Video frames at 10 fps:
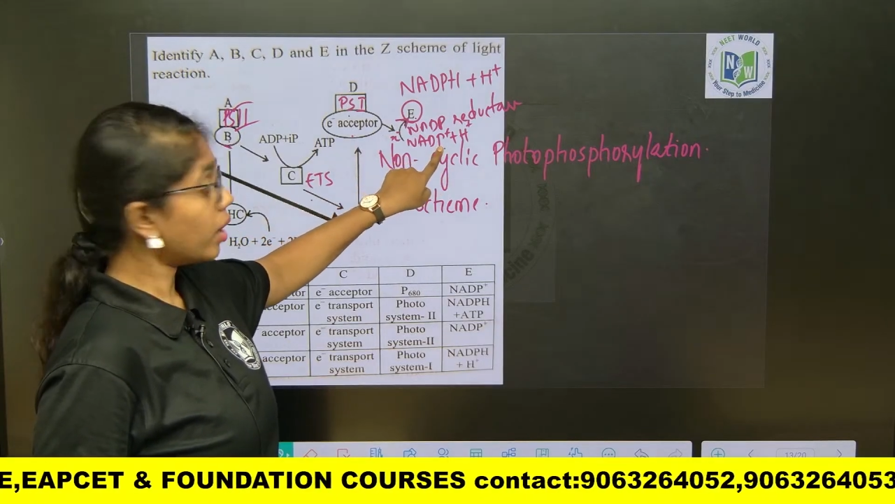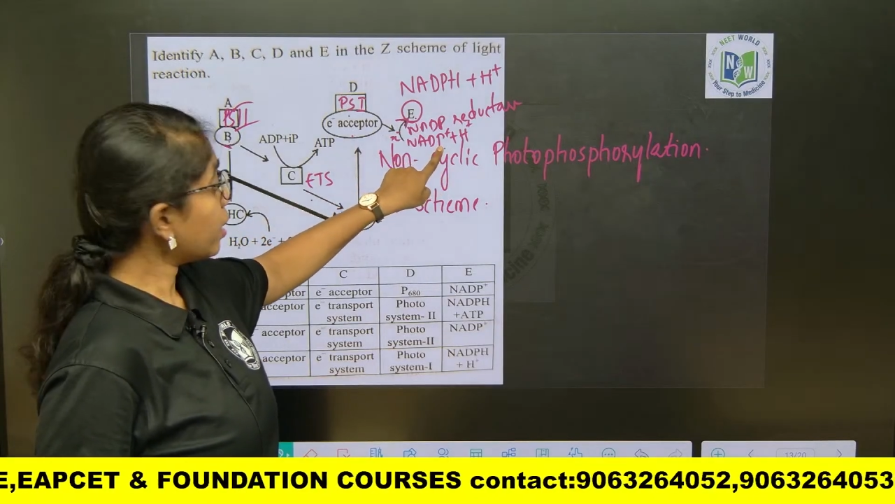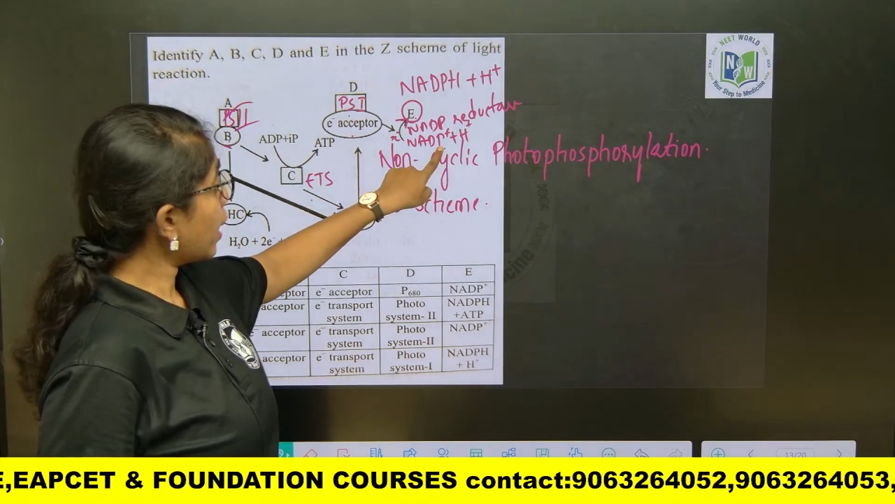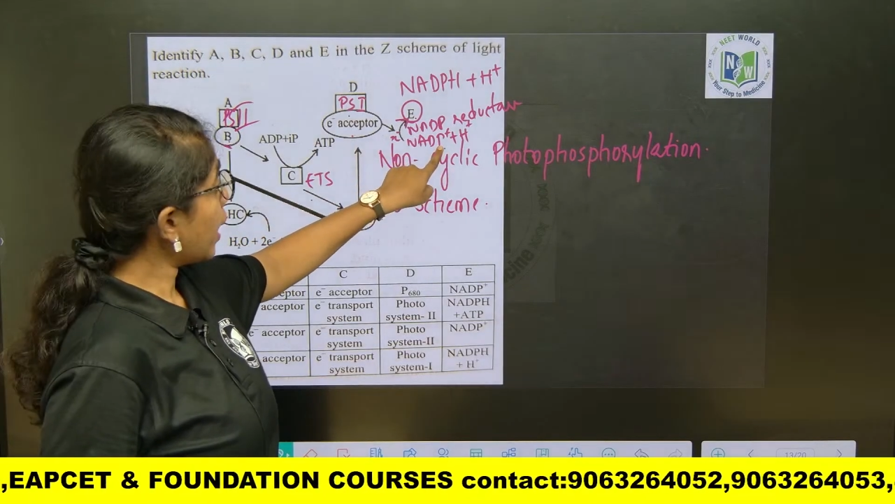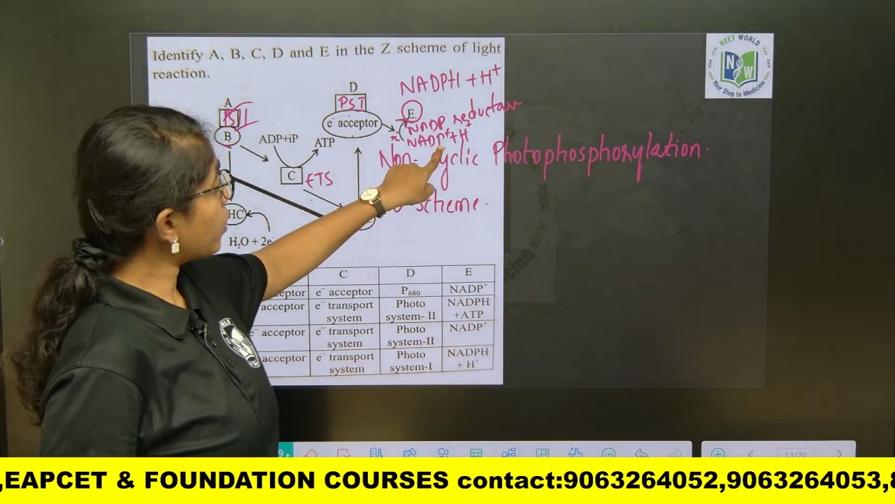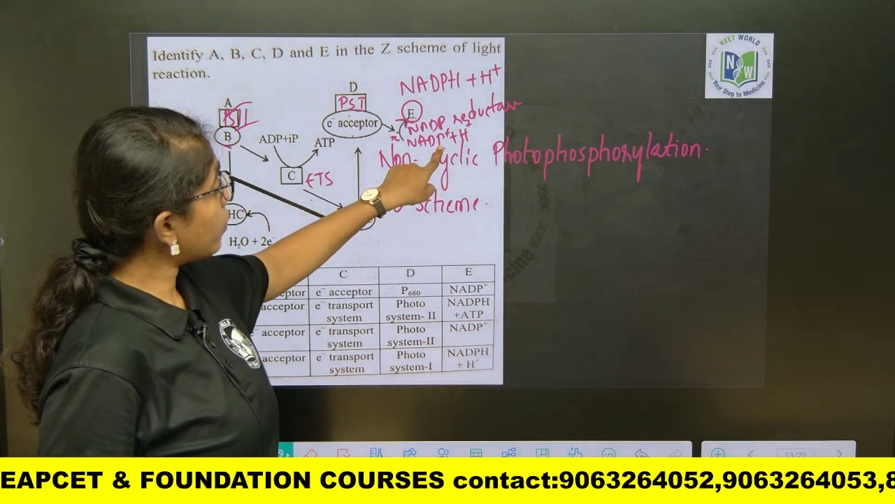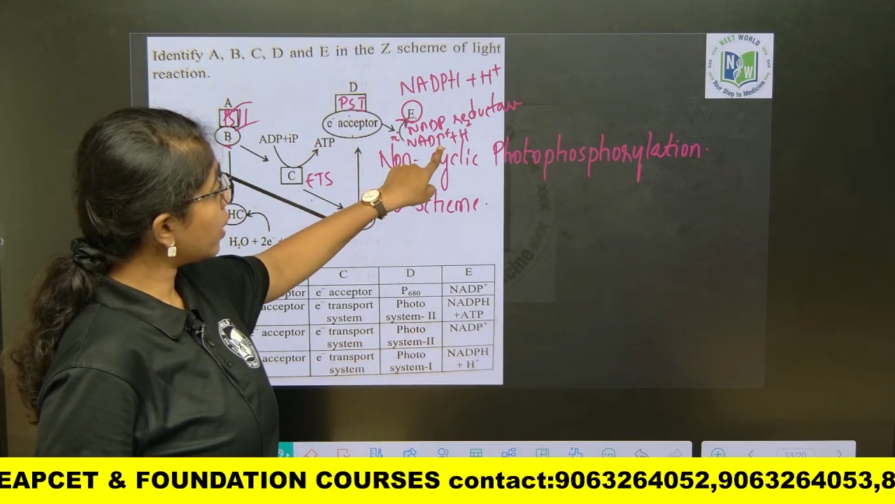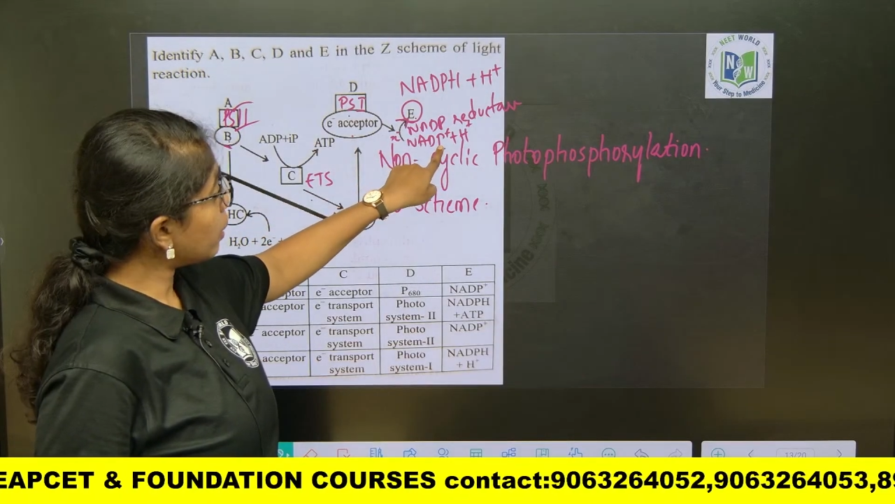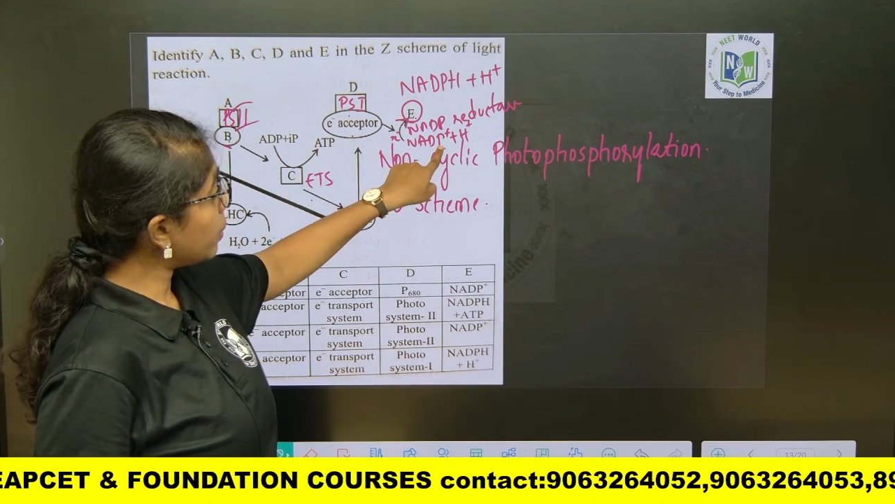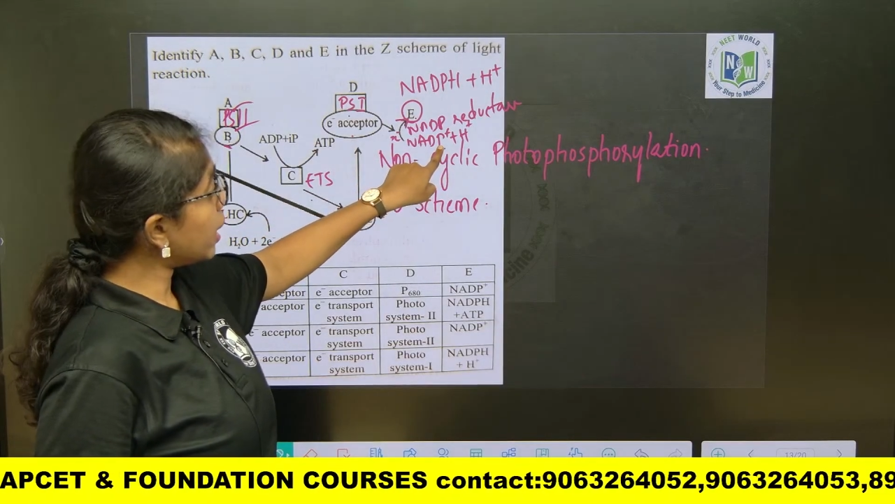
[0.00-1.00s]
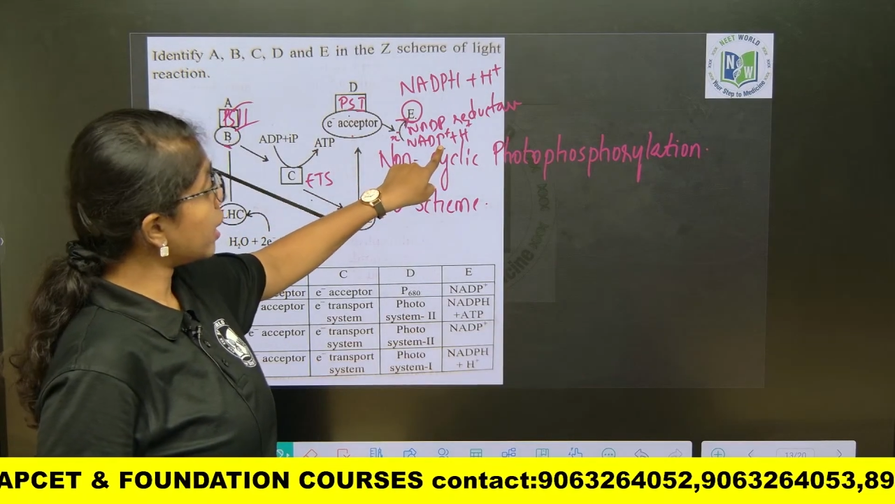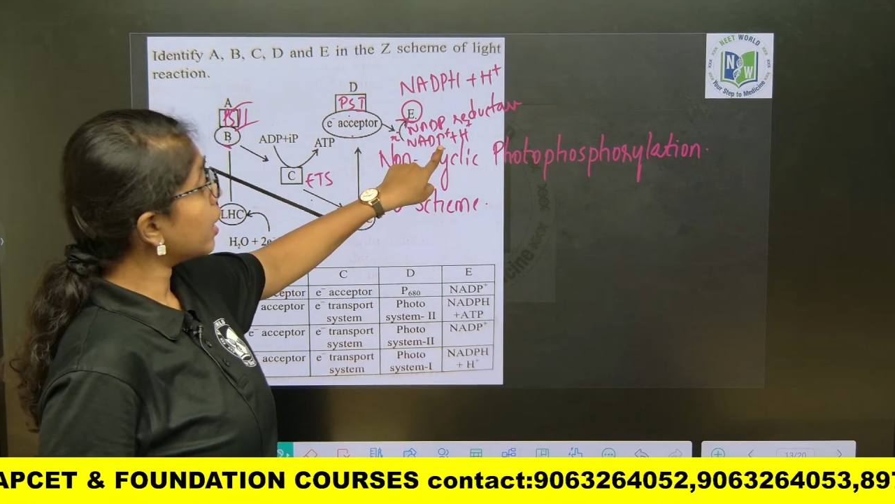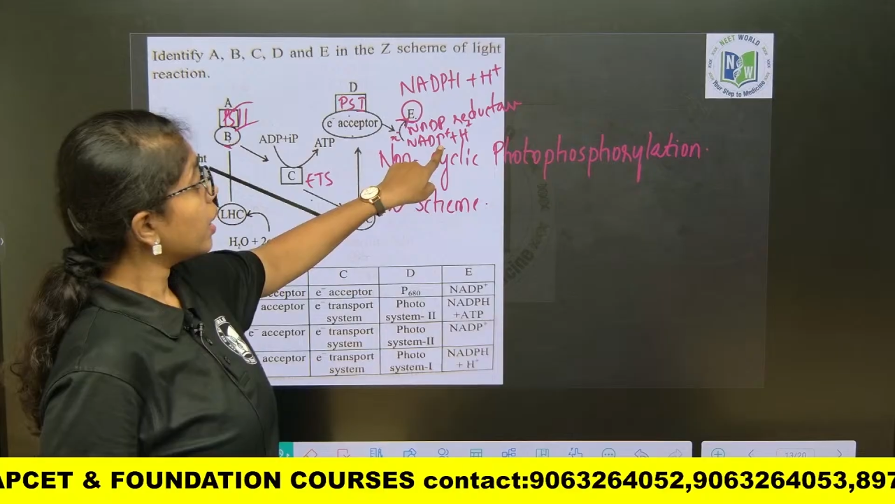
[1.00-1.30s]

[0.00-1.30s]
it will be